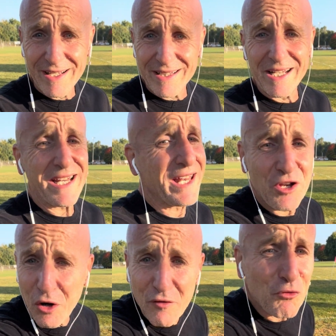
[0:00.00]
that you
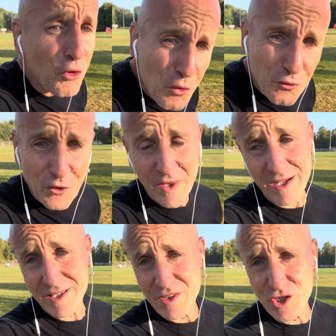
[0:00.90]
don't have room for
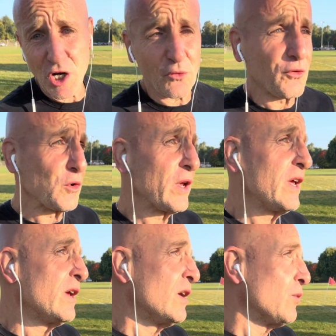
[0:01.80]
the junk food.
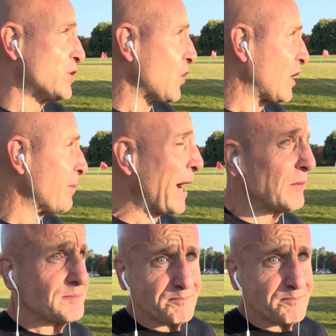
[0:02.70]
We talk about,